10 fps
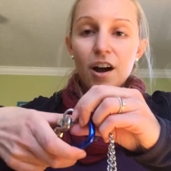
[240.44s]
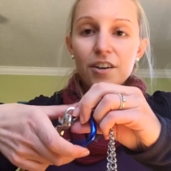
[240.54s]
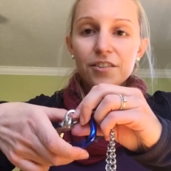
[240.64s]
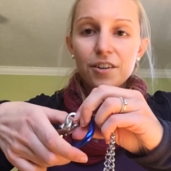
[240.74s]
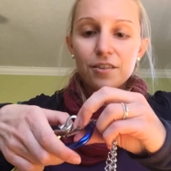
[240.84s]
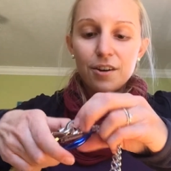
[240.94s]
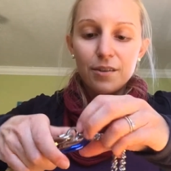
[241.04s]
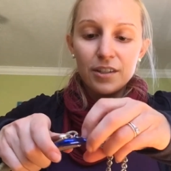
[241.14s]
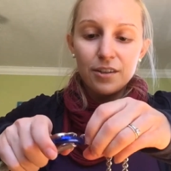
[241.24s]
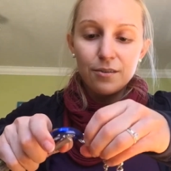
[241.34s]
also
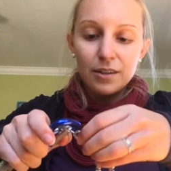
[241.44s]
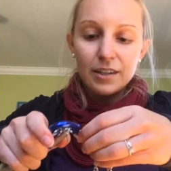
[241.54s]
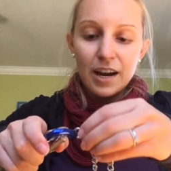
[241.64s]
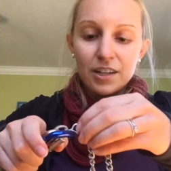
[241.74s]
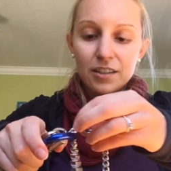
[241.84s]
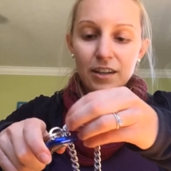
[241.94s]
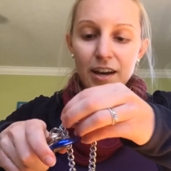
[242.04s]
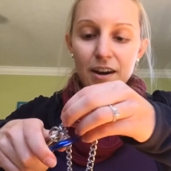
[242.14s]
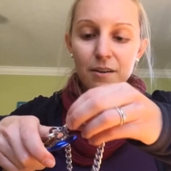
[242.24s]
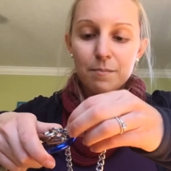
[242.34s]
going to attach the
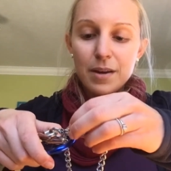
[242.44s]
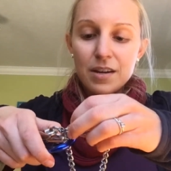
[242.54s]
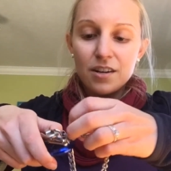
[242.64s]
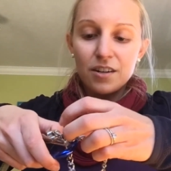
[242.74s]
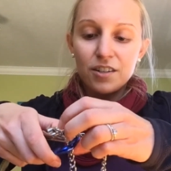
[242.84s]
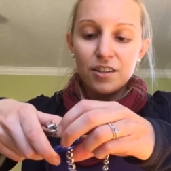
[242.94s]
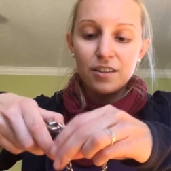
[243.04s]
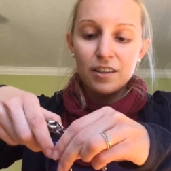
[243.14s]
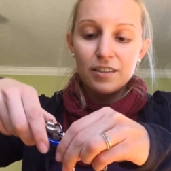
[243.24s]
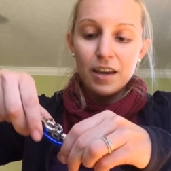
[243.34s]
carabiner to
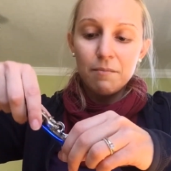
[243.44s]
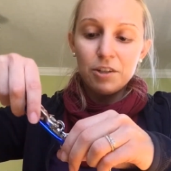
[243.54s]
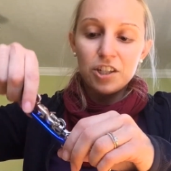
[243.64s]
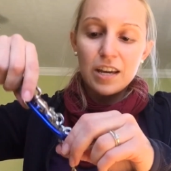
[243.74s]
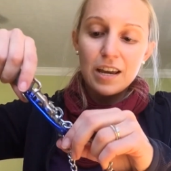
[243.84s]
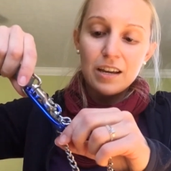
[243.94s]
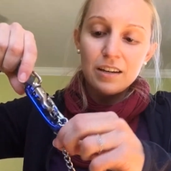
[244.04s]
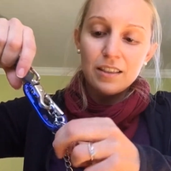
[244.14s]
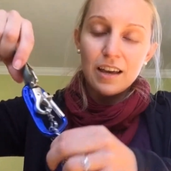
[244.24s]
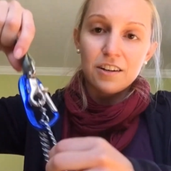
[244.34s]
the same
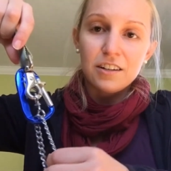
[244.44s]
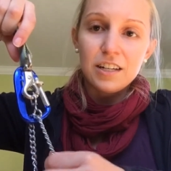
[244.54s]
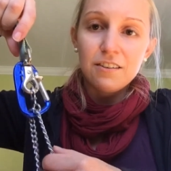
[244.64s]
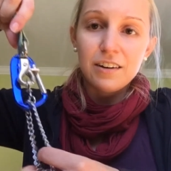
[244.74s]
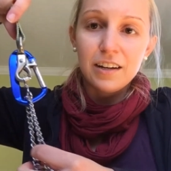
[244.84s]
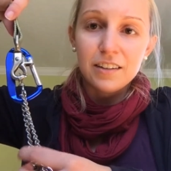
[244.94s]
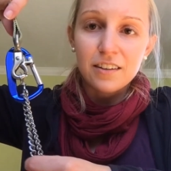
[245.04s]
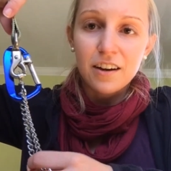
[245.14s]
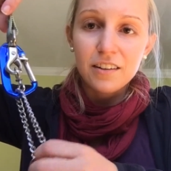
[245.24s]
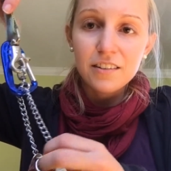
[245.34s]
chain that your D-ring is
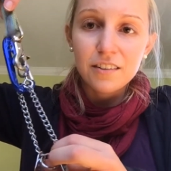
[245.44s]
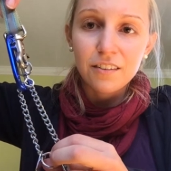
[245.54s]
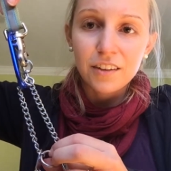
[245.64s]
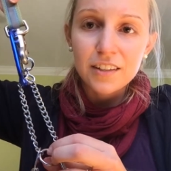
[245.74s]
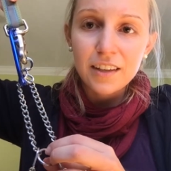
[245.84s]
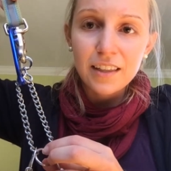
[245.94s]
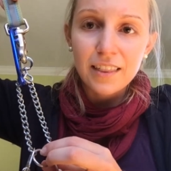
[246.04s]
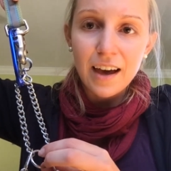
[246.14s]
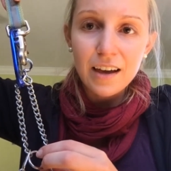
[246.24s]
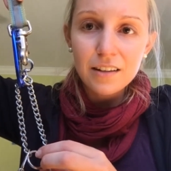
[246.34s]
on, so it looks like
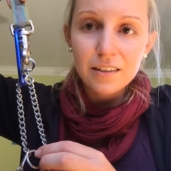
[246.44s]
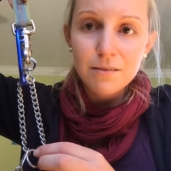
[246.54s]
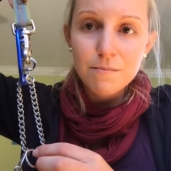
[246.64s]
that.